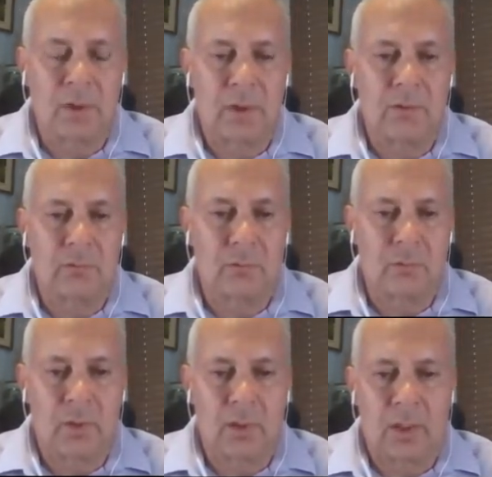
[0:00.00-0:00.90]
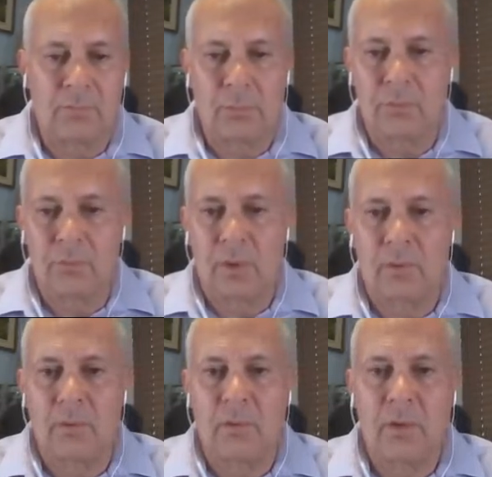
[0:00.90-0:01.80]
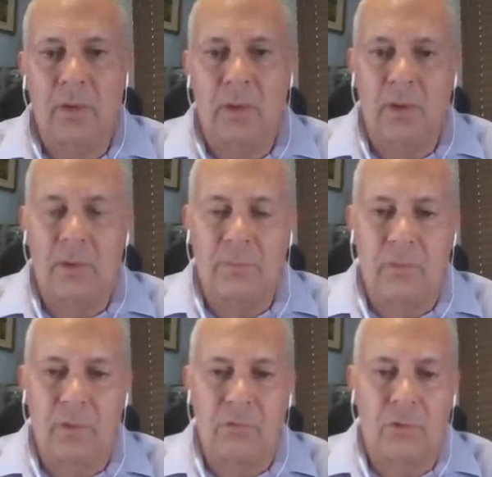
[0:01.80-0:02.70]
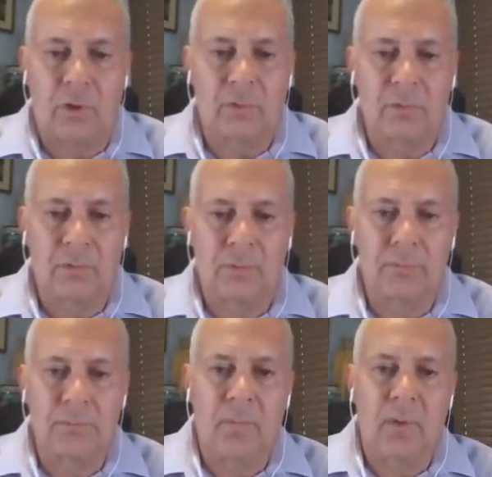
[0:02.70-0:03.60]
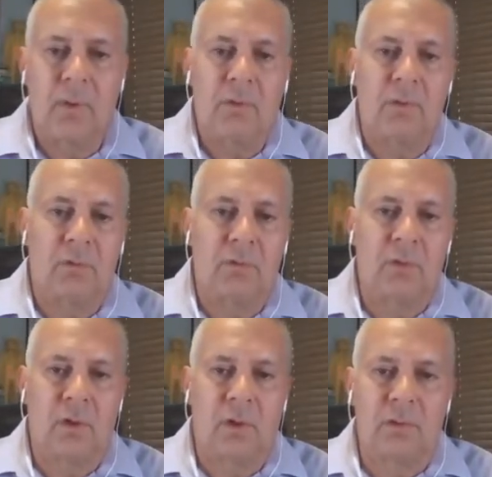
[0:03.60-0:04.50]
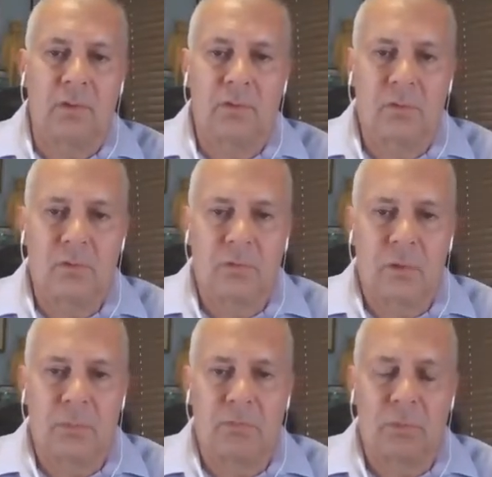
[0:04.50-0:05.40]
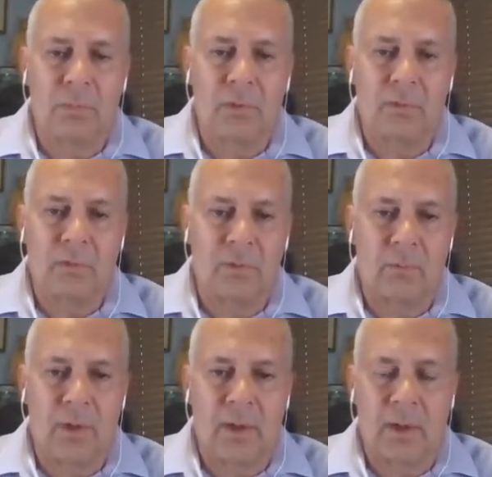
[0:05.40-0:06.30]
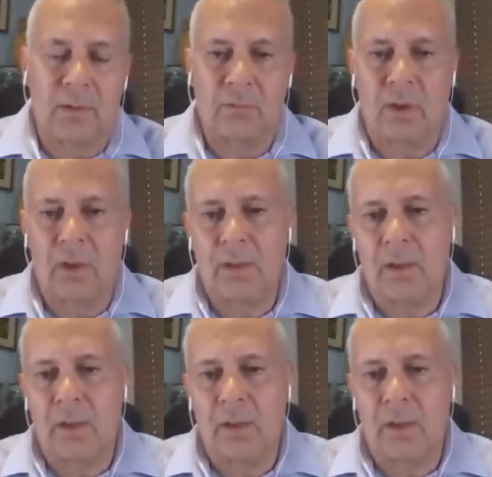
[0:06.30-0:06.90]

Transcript: control 11% of the shares. You can see our share performance on the right-hand side.